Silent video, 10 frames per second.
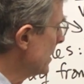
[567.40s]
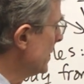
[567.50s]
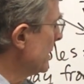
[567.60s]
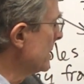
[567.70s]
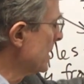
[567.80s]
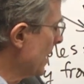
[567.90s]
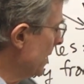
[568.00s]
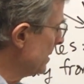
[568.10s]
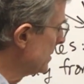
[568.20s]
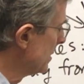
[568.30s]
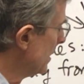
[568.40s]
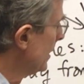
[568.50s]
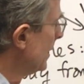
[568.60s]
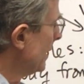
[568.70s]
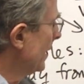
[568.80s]
and in this case,
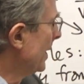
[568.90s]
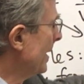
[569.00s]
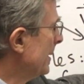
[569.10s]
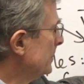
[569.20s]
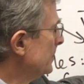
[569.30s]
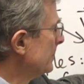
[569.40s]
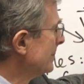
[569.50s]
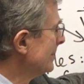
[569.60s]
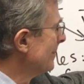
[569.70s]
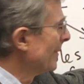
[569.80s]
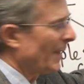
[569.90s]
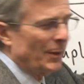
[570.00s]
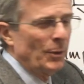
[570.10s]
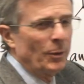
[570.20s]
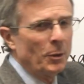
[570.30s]
um,
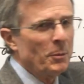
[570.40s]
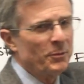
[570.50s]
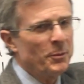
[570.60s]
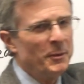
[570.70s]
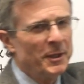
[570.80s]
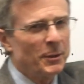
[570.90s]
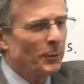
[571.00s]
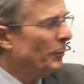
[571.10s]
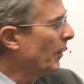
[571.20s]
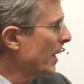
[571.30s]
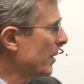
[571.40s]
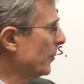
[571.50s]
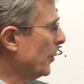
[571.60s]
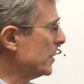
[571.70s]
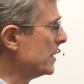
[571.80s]
you're a little bit familiar with one of the
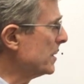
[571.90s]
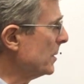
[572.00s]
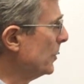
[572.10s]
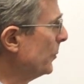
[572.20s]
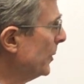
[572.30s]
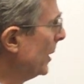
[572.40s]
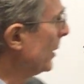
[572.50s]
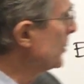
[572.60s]
forces that you feel.